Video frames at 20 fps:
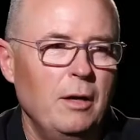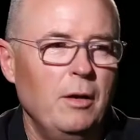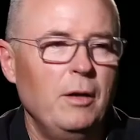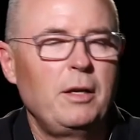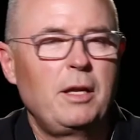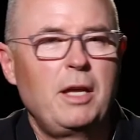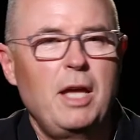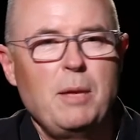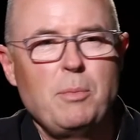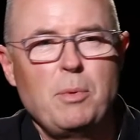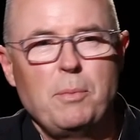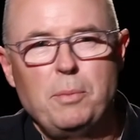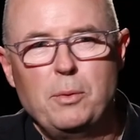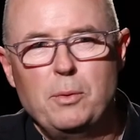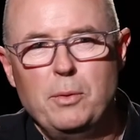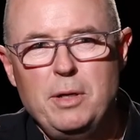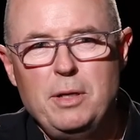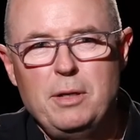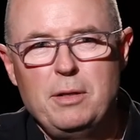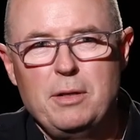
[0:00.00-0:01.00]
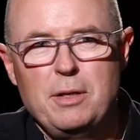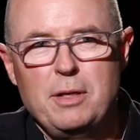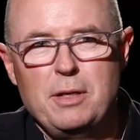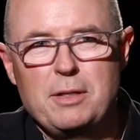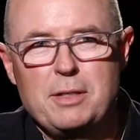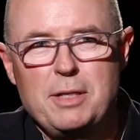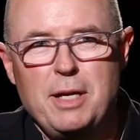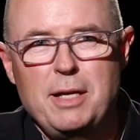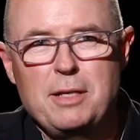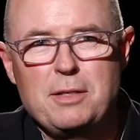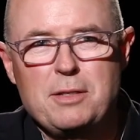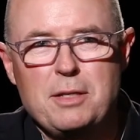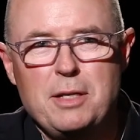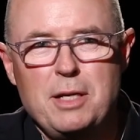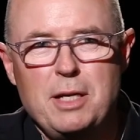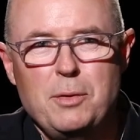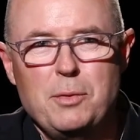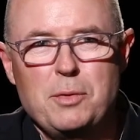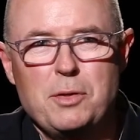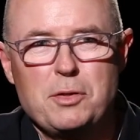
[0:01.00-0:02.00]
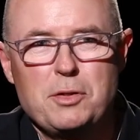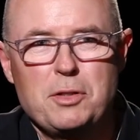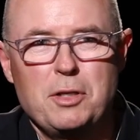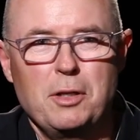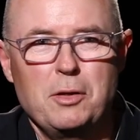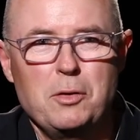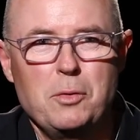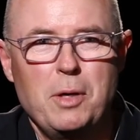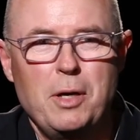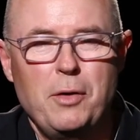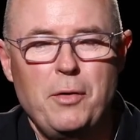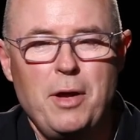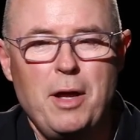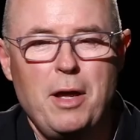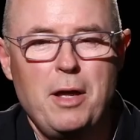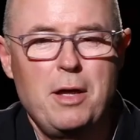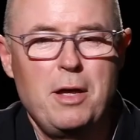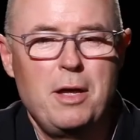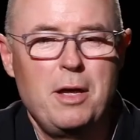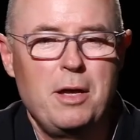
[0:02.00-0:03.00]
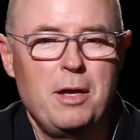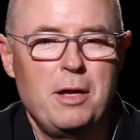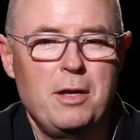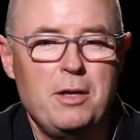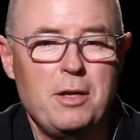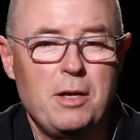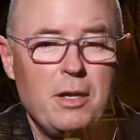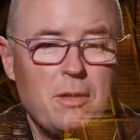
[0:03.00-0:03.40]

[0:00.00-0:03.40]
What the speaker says: I like Kiba Point in Tanzania in the Salu area. You